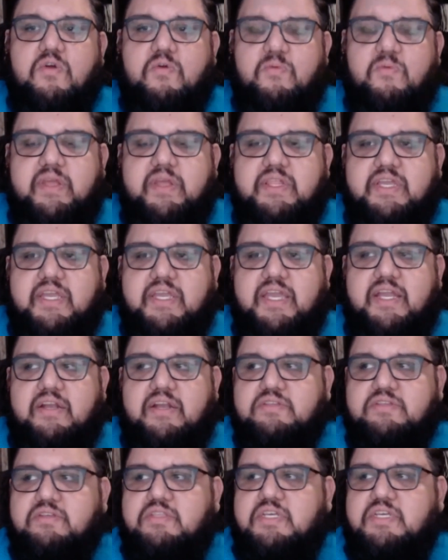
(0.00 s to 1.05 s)
really get
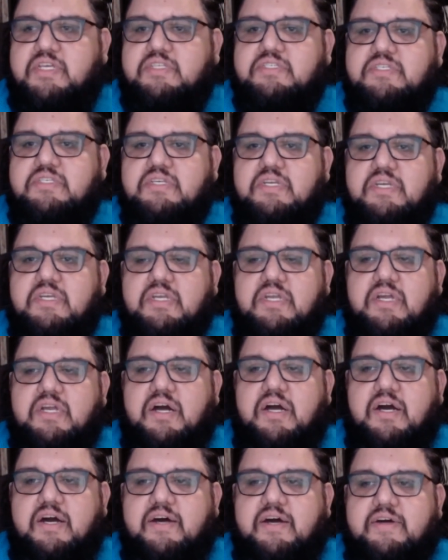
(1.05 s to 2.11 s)
onto this.
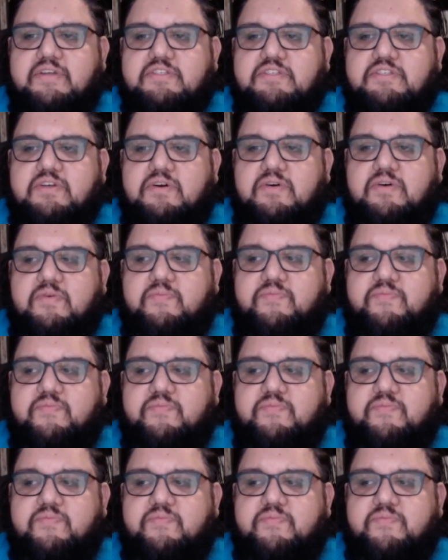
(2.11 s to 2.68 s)
So